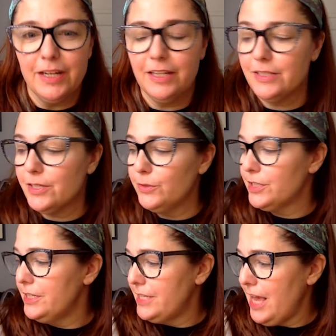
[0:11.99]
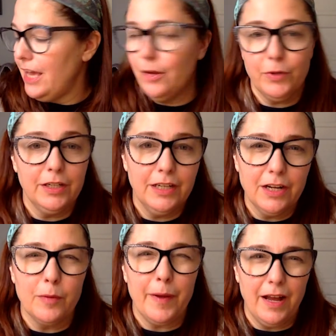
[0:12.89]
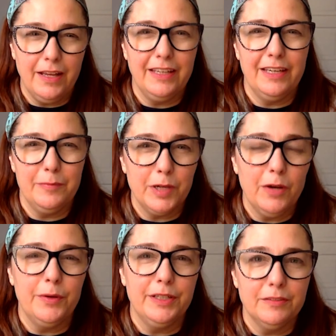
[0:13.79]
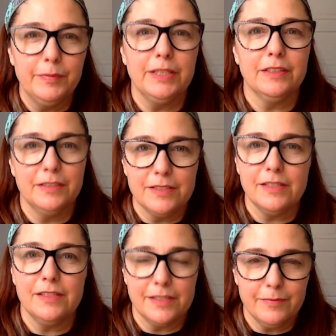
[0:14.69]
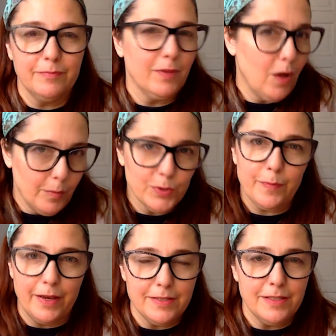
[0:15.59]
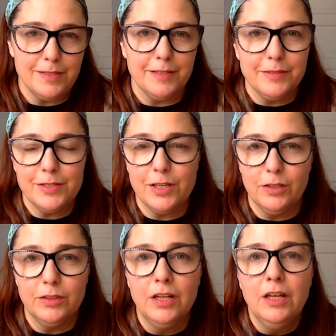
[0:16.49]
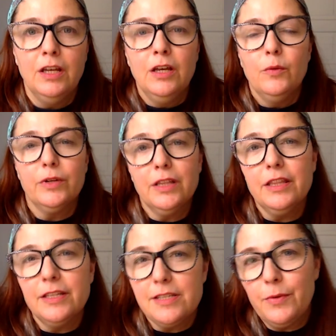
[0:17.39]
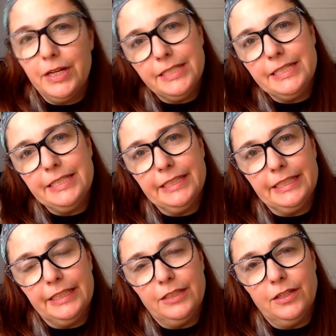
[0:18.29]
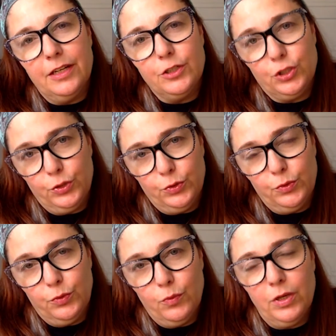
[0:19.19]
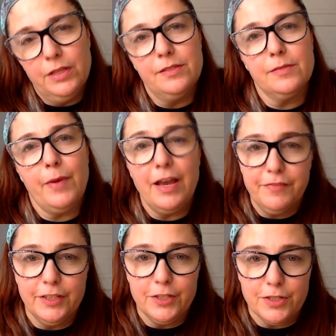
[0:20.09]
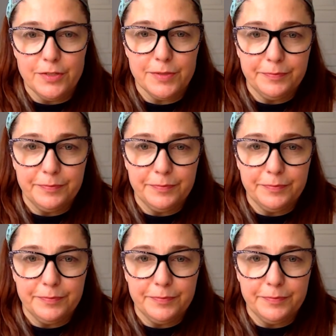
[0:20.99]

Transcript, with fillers: And so today we're going to get our pie game going because it's almost pie season. So one of the things I wanted to dig in to was pie finishes.